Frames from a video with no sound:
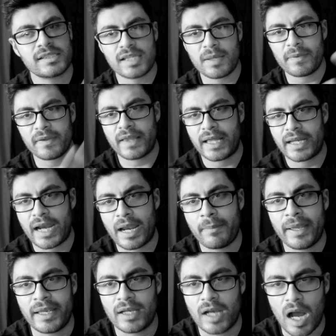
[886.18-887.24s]
On top of that, I
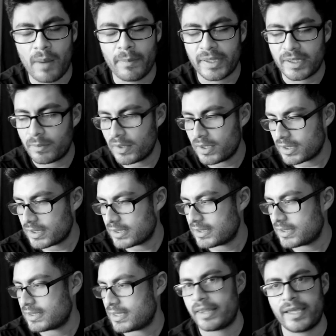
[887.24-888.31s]
make comic
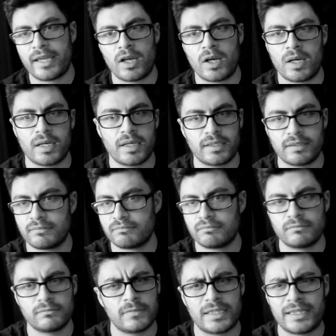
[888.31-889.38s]
books. They are
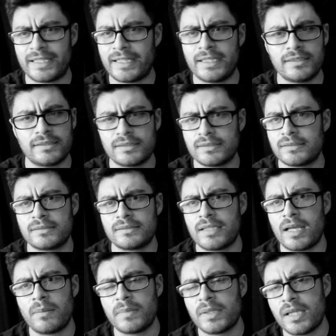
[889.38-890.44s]
linked
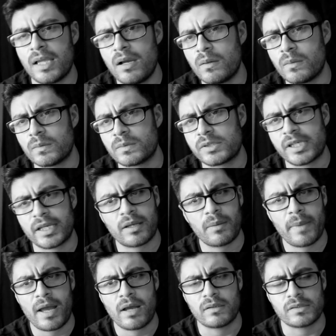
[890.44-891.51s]
down below. Check
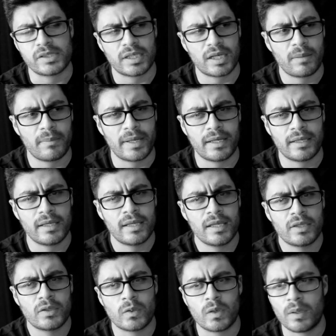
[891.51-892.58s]
them out. Check out my,
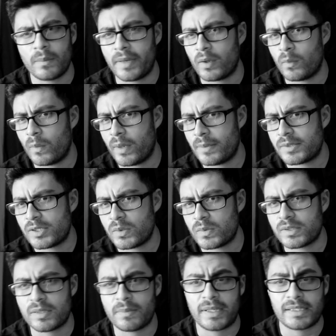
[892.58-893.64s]
they're on my
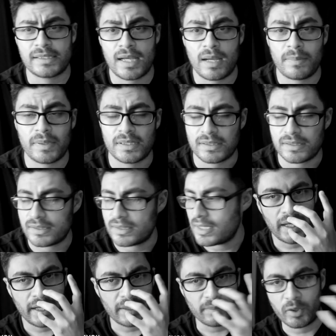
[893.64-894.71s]
webtoons and my tapas.
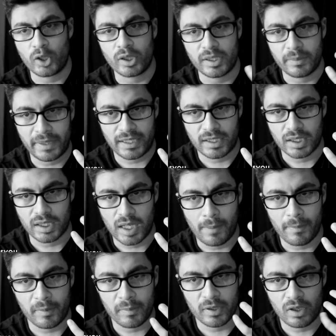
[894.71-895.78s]
I am currently making a
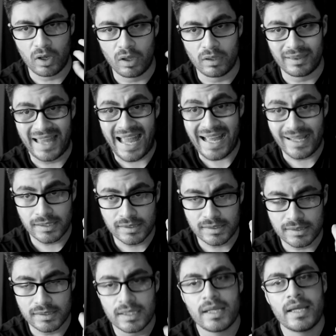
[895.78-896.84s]
comic book called
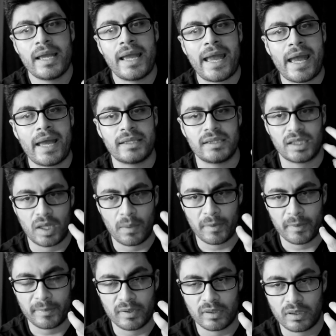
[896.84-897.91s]
Lads and a
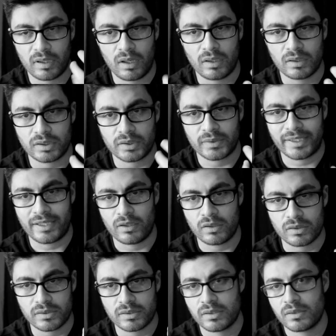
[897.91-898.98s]
comic book called
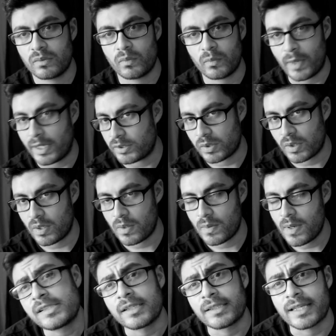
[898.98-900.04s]
Gil's Retro.
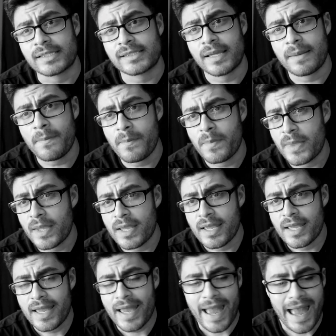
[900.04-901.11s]
Till next time.
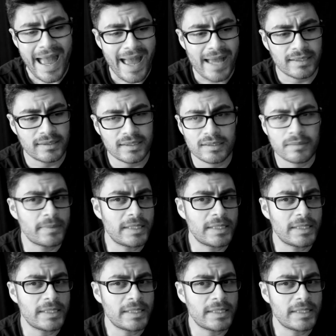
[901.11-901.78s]
And in the